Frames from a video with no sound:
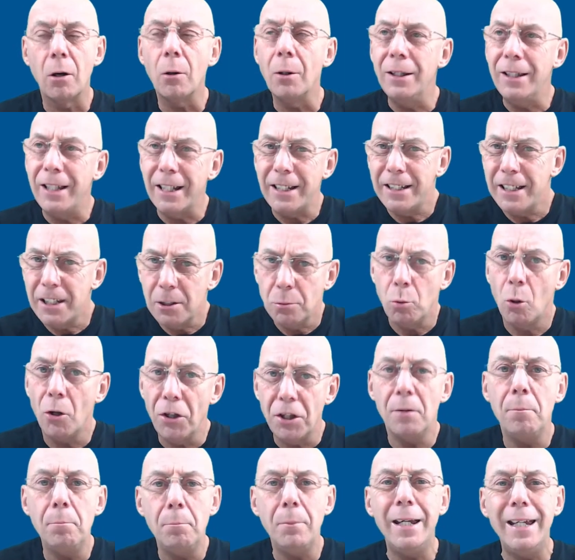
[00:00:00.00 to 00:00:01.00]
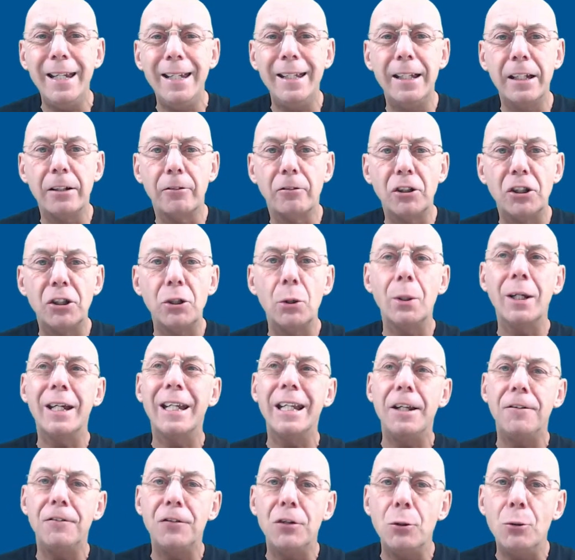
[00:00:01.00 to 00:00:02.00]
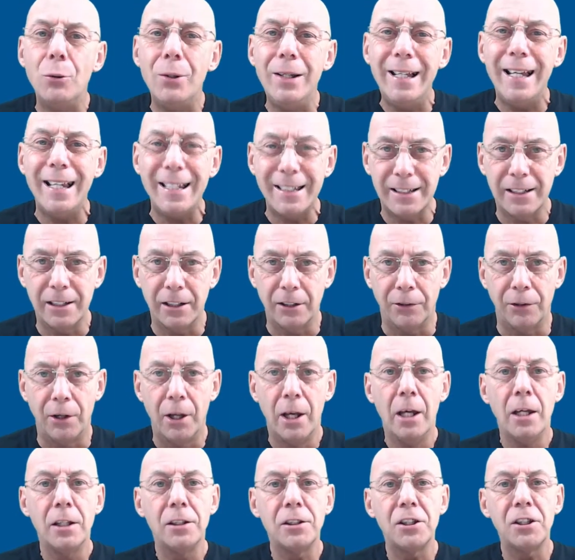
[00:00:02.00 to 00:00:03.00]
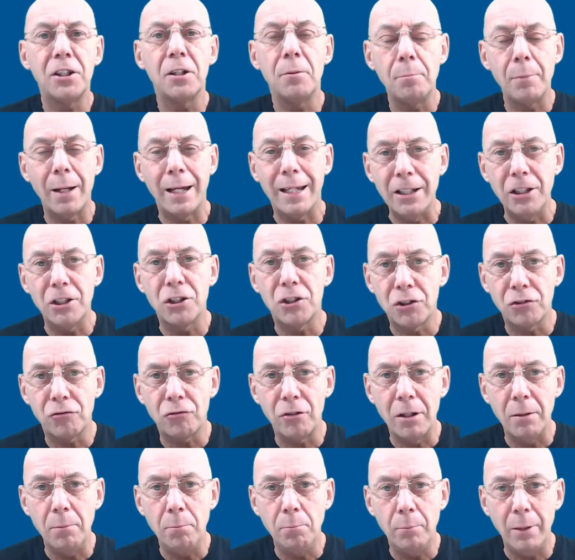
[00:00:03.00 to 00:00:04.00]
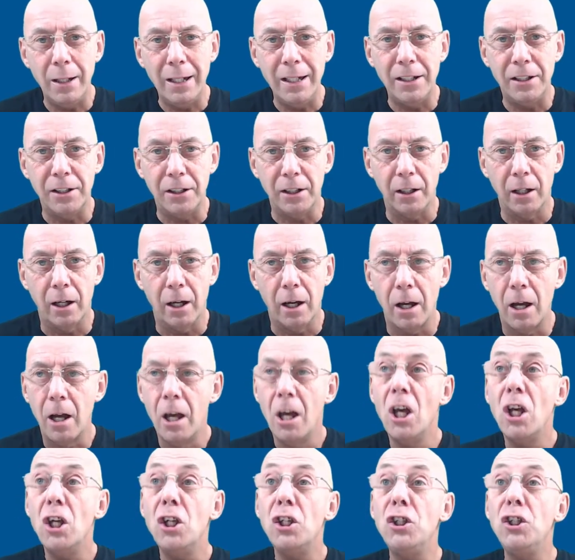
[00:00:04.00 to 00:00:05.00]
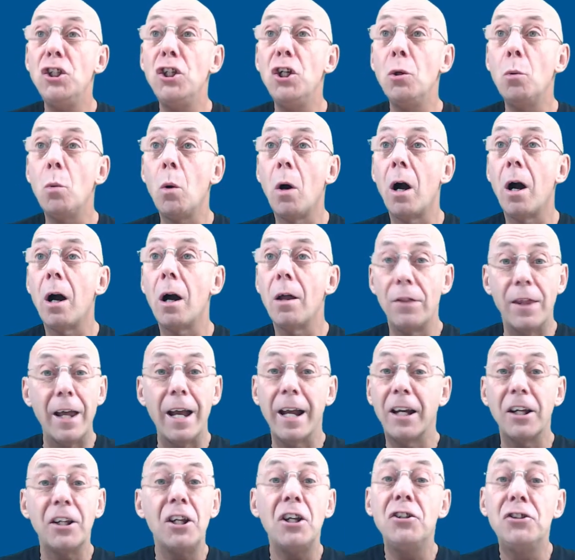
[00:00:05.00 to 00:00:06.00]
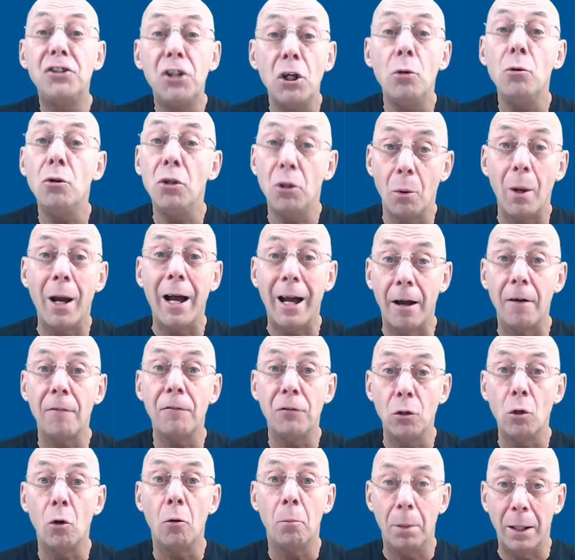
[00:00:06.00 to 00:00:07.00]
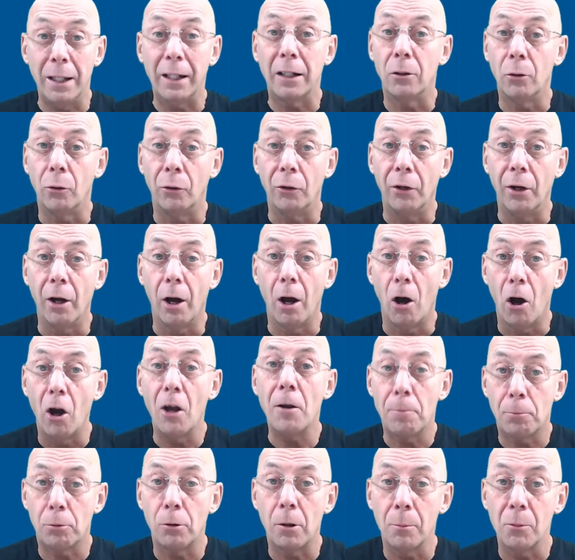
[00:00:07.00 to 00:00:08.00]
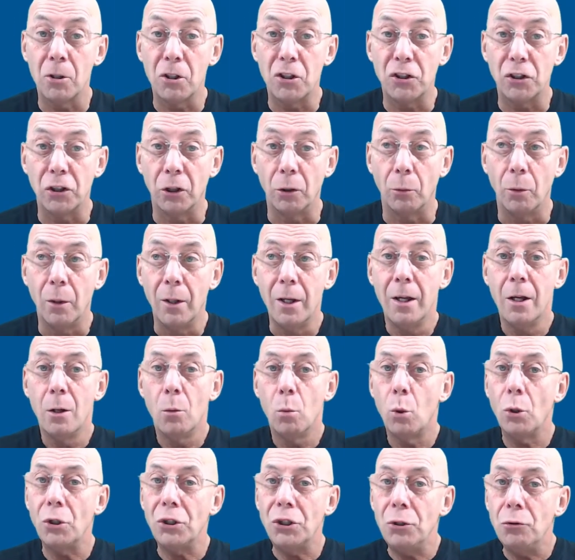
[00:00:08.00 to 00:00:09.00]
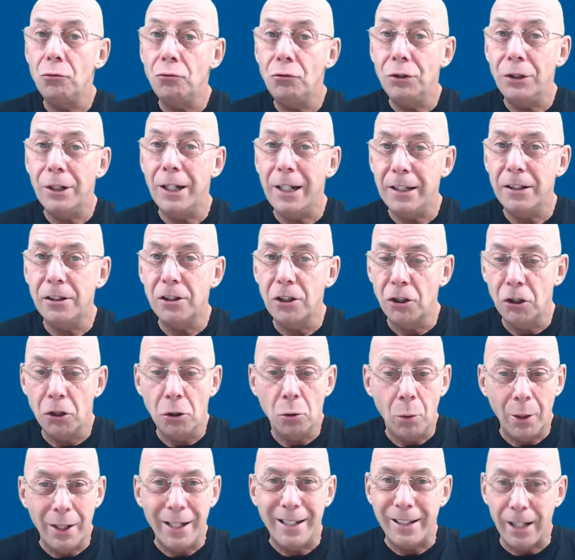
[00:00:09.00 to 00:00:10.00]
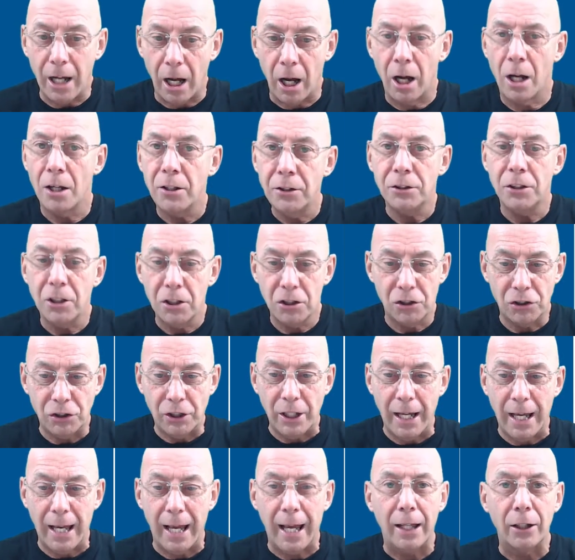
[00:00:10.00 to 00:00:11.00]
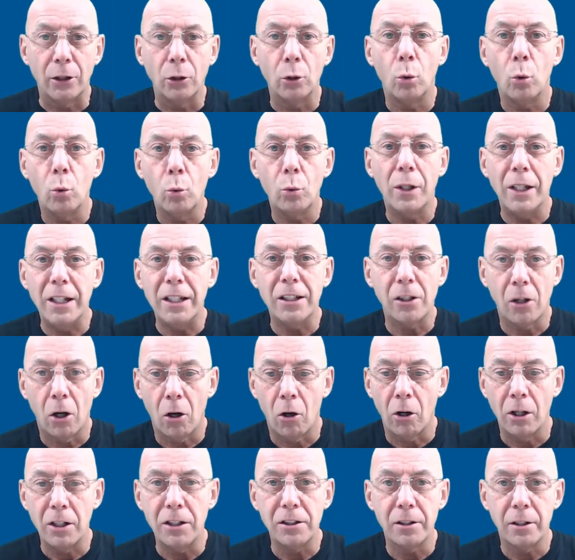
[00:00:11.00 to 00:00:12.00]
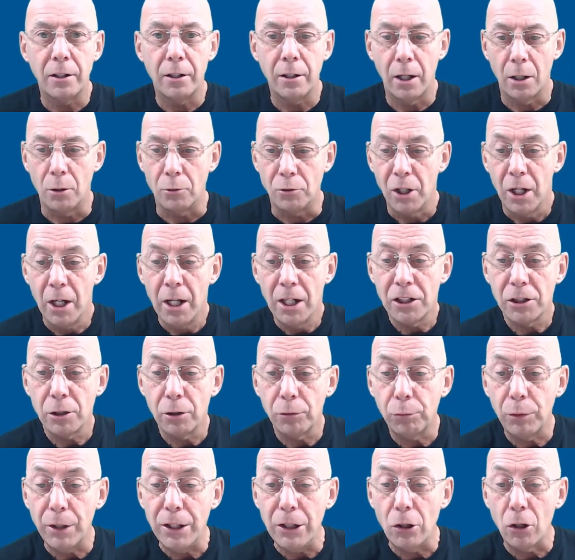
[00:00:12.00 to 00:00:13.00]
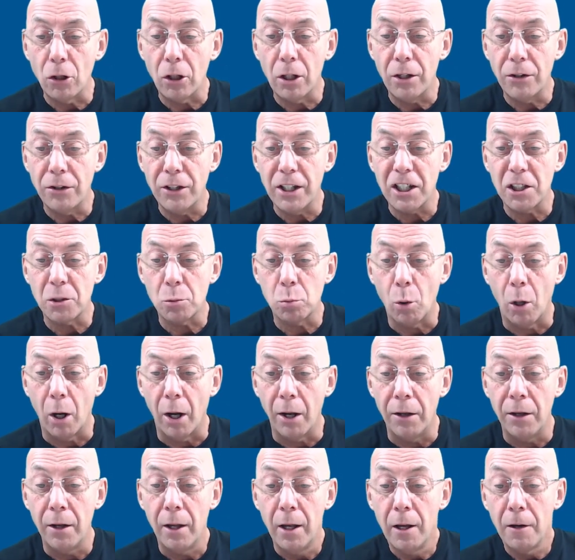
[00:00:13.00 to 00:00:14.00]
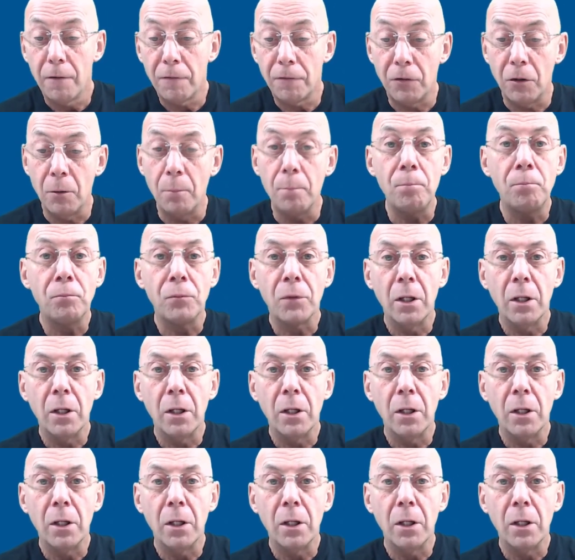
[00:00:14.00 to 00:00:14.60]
and this is what the media are doing. And if you listen to the mainstream media, they're going to do you out of your Bitcoin, I promise you. What you need to do is understand all these highs and lows. So if we look at this one from,